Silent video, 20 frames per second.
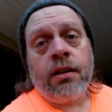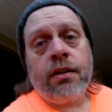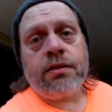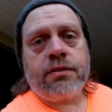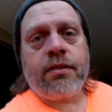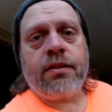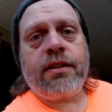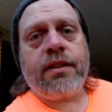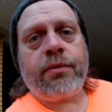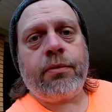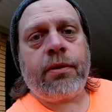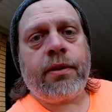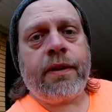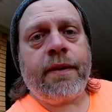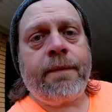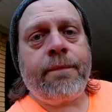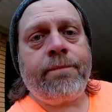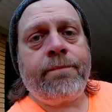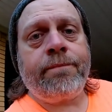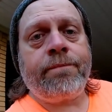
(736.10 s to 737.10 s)
So anyway,
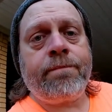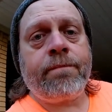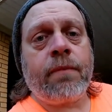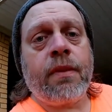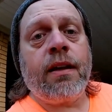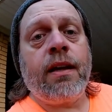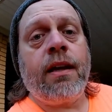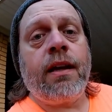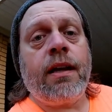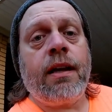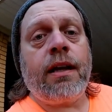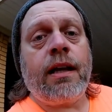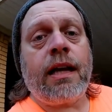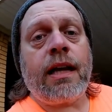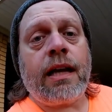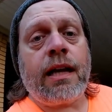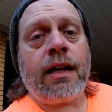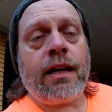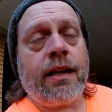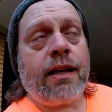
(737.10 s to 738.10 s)

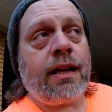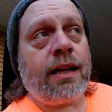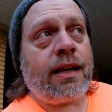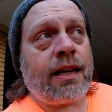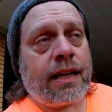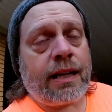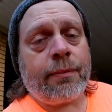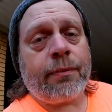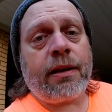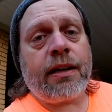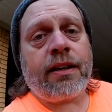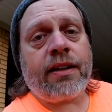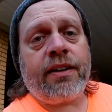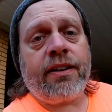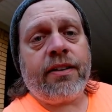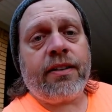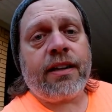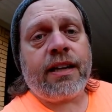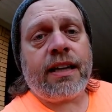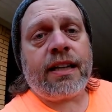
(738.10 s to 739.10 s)
I'm out of
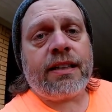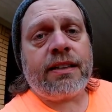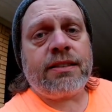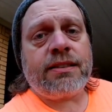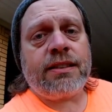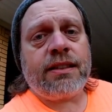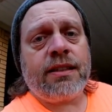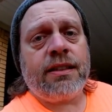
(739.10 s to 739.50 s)
here, guys.